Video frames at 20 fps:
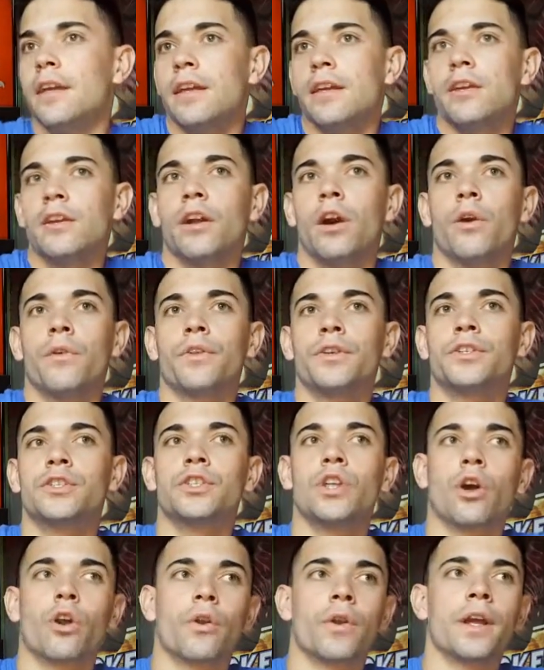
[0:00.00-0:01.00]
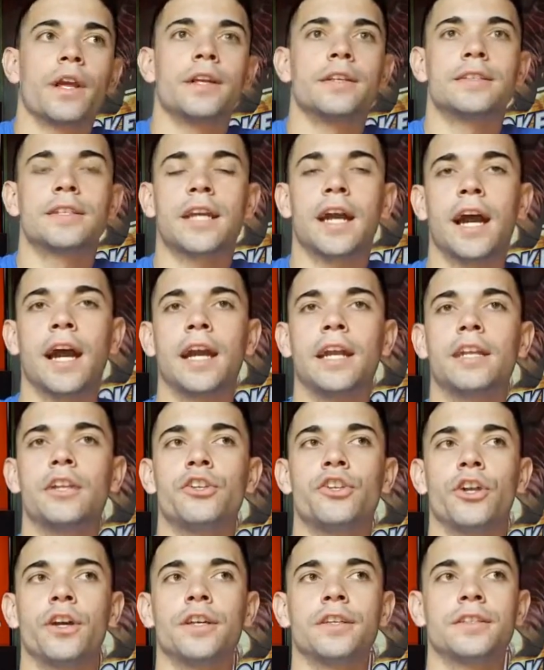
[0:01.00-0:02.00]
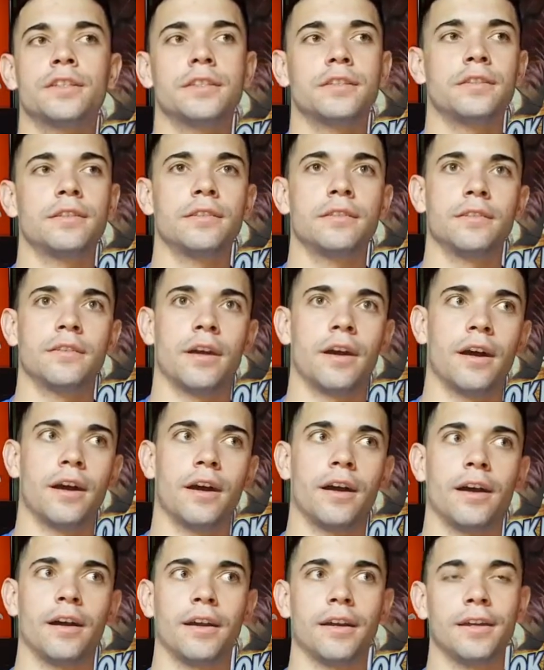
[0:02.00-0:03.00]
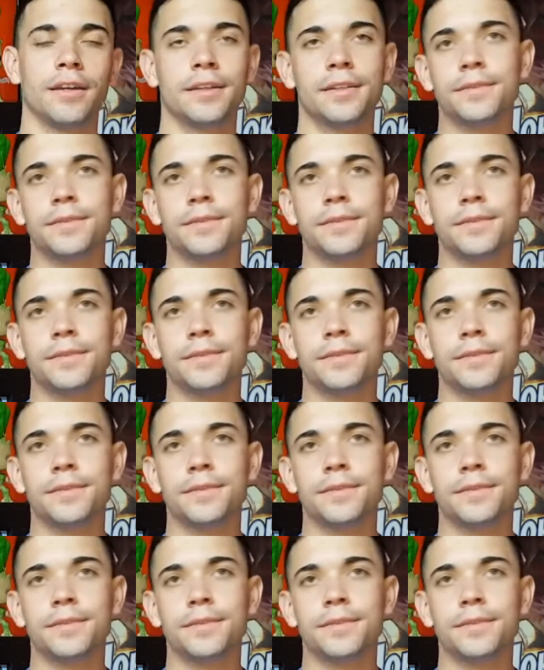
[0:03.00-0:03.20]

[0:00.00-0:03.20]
you know the story is kind of just uh,